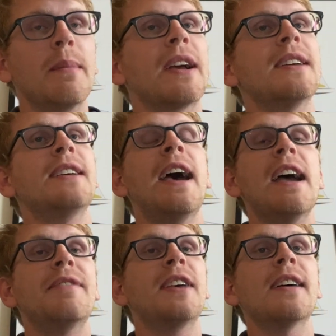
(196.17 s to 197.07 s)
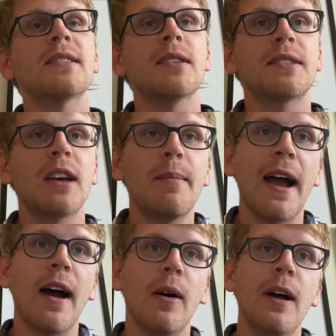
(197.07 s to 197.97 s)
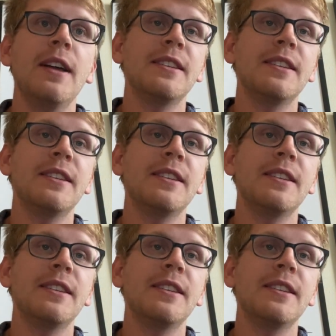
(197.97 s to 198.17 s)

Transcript: because if Tesla somehow